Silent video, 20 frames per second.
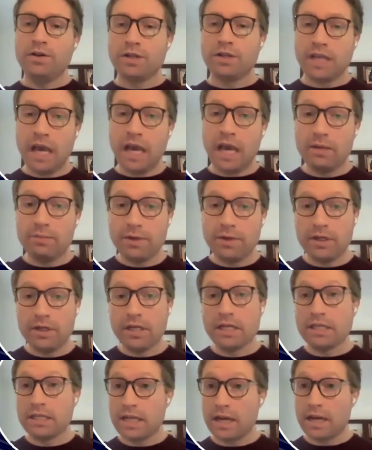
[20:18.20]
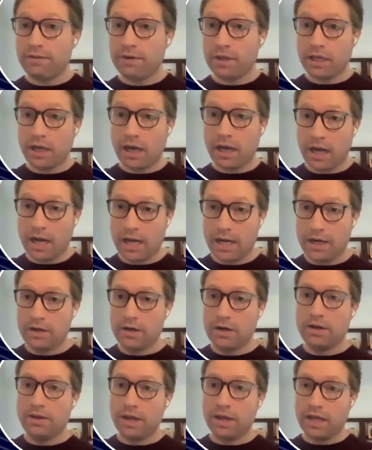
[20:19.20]
Your scalability is definitely
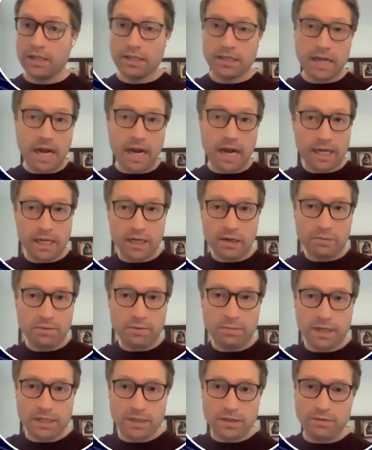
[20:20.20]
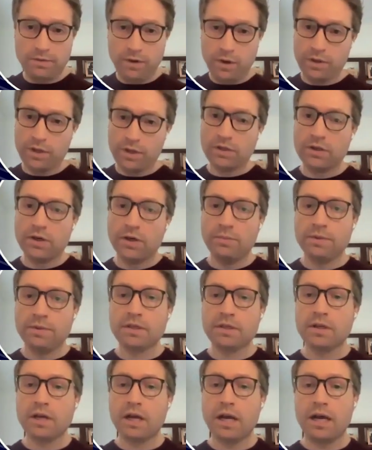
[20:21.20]
higher than stacking up a bunch of focus
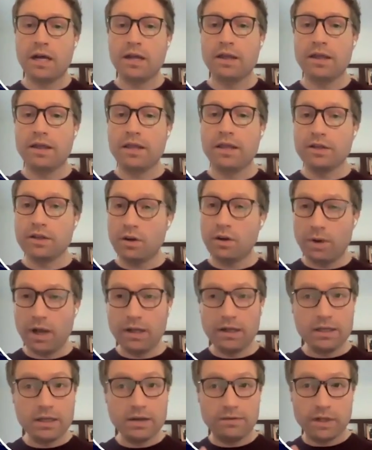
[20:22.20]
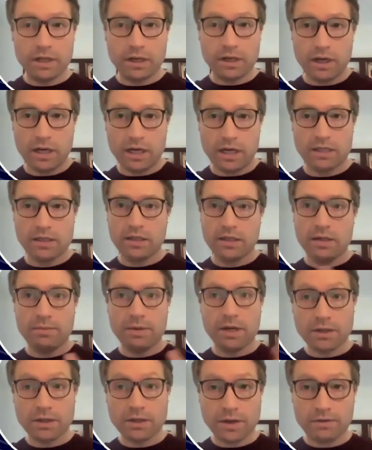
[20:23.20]
groups. These are relatively costly
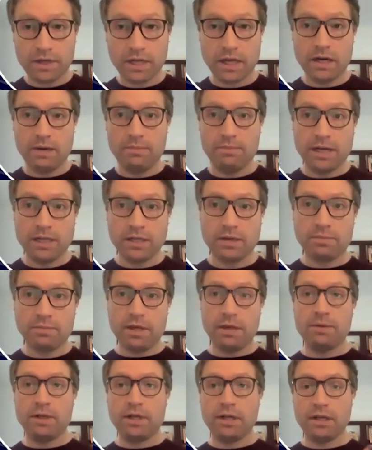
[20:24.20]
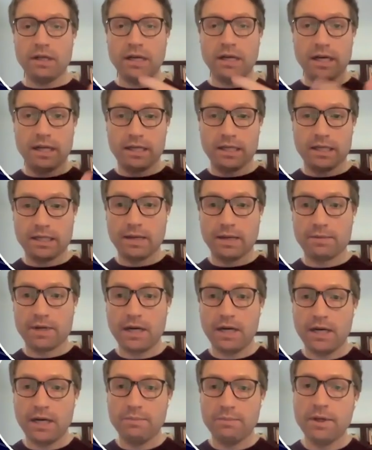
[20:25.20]
because you have to get a bunch of people online at the same
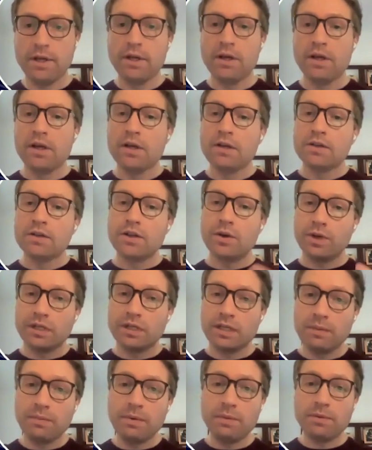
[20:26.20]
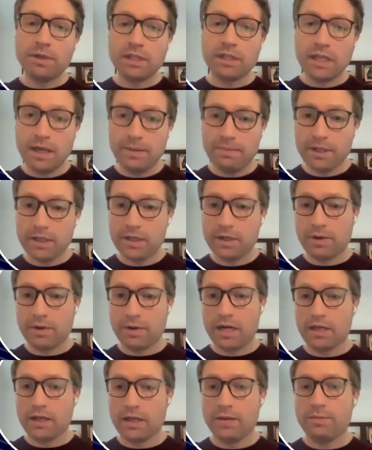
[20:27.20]
time. So we see people typically
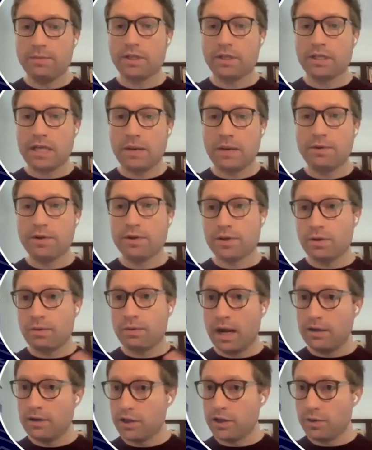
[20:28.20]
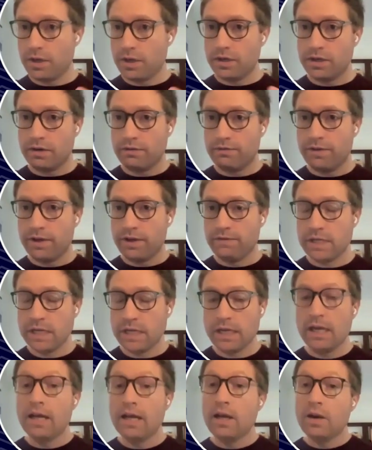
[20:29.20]
running them with samples around
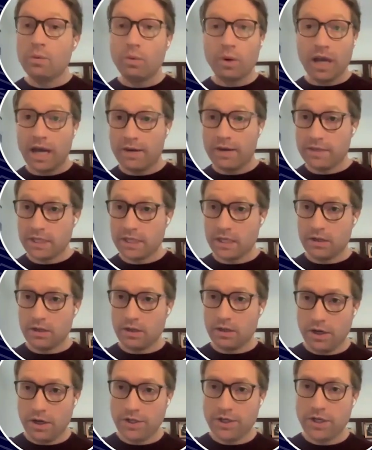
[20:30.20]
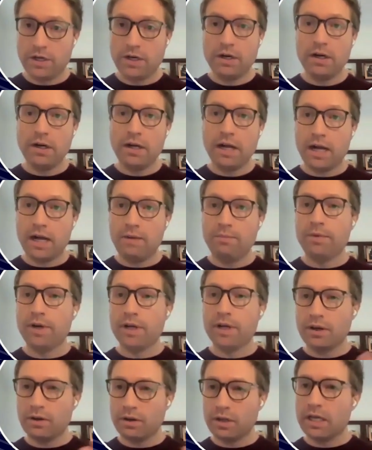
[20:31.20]
250. We have seen larger,
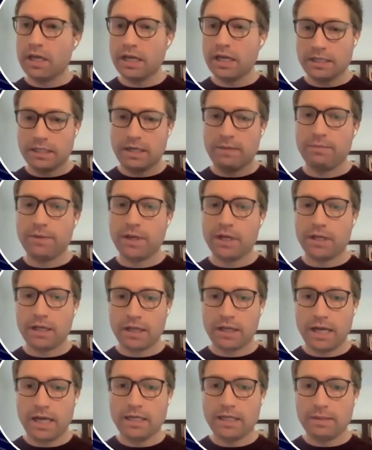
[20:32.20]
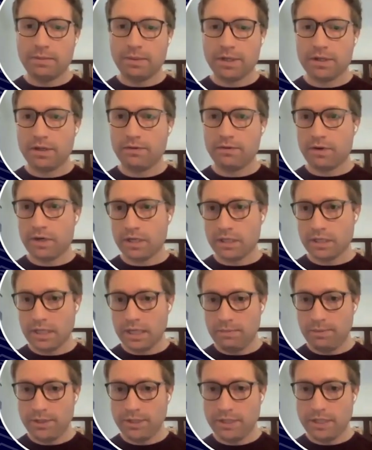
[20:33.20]
but you're looking at something like that typically for a
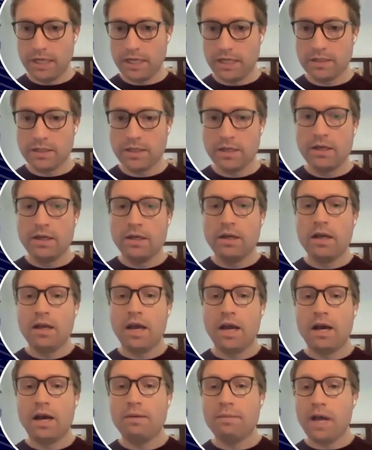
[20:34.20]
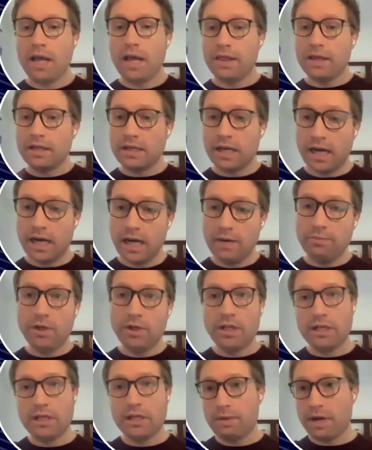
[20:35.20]
sample size. And the time
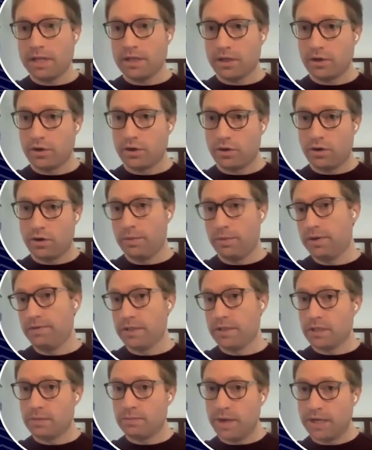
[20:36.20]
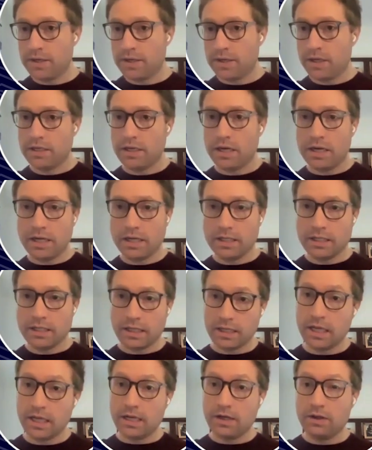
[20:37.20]
really depends on recruitment. If it's a specialized audience, it
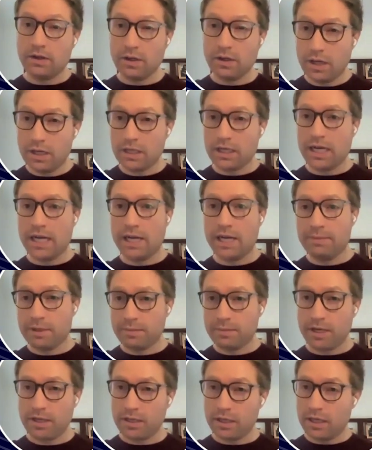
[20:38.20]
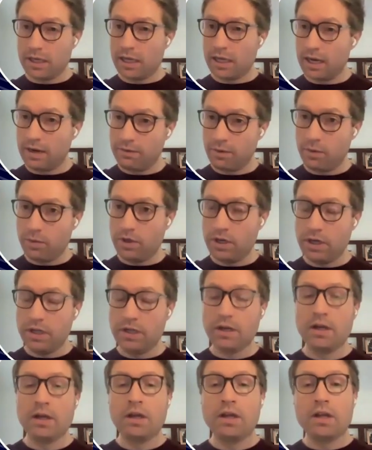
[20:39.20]
can take a long time, especially to get everyone
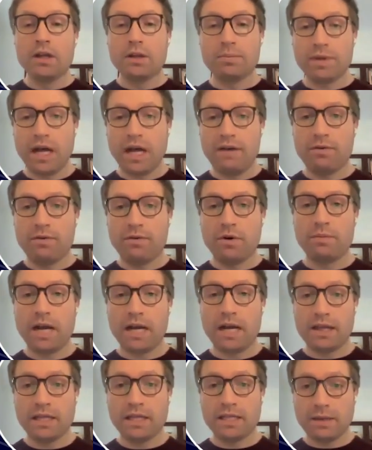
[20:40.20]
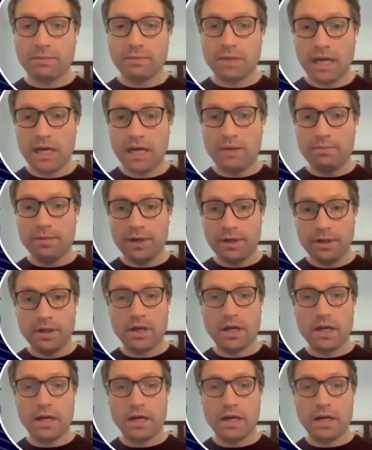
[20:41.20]
on the platform at the same time,